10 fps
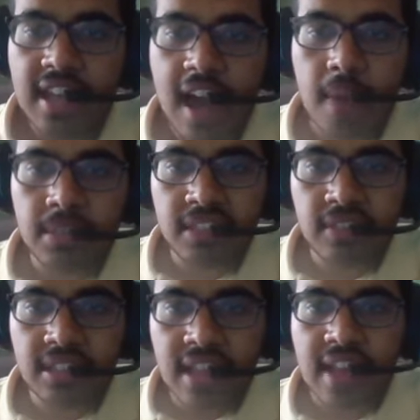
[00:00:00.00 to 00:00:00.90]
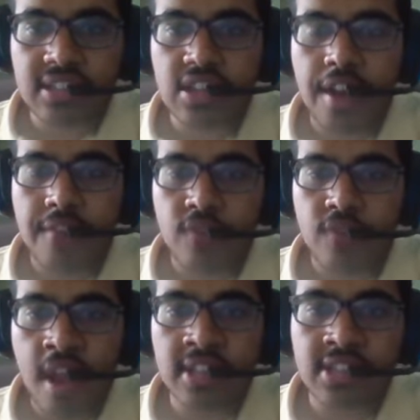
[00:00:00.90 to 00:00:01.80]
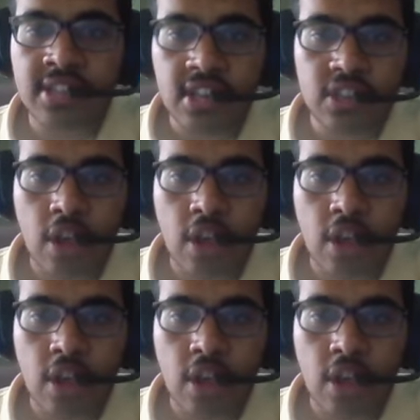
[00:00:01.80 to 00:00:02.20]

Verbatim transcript: I believe the last time France didn't